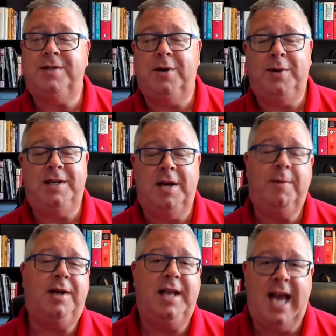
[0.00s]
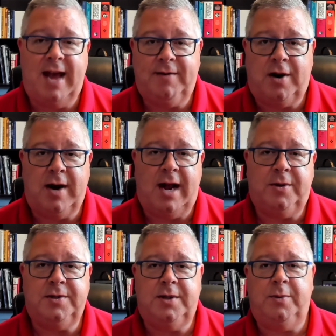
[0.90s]
that we typically have in our
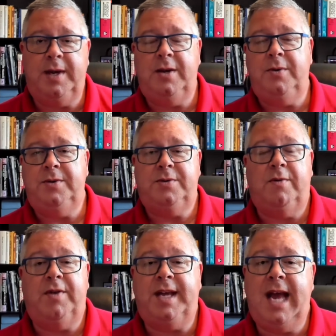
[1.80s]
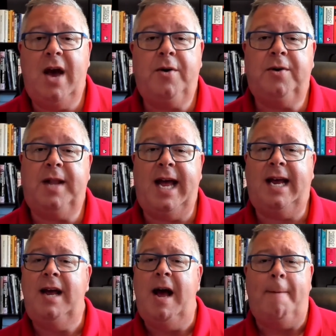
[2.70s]
house that we use over the counter,
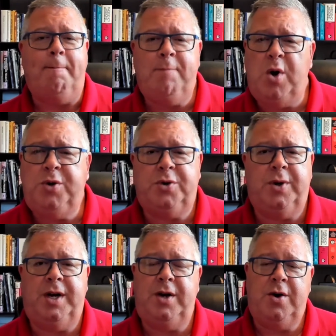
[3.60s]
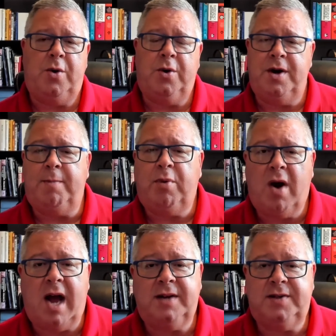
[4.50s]
like Motrin or
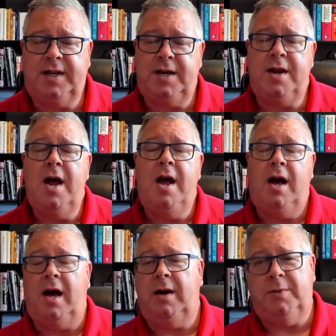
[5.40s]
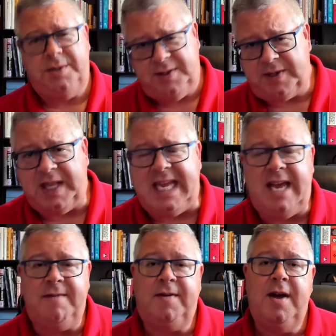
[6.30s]
naproxen, which is
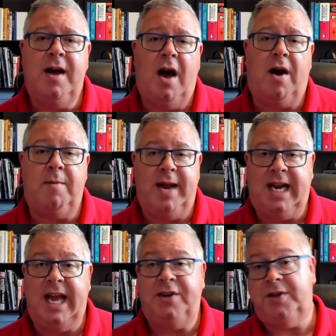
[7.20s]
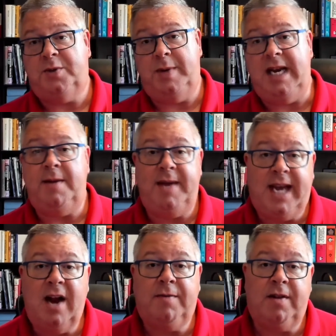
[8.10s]
Aleve, are medications we need to be
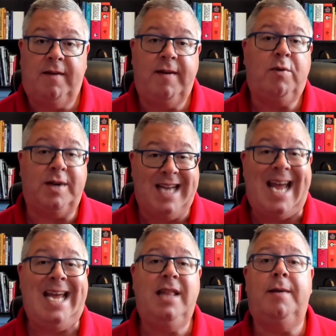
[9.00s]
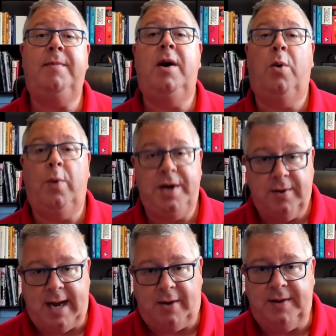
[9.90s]
careful of if we're taking them when
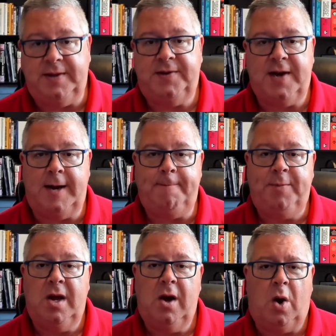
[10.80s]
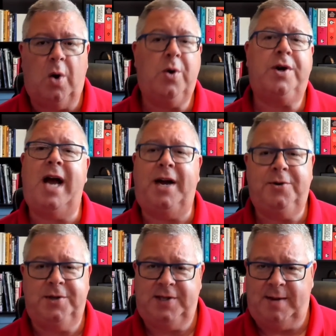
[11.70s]
you're out in the sun. Oral
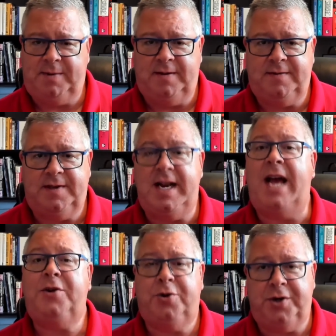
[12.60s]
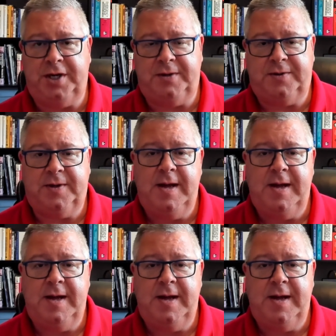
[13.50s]
contraceptives and estrogens,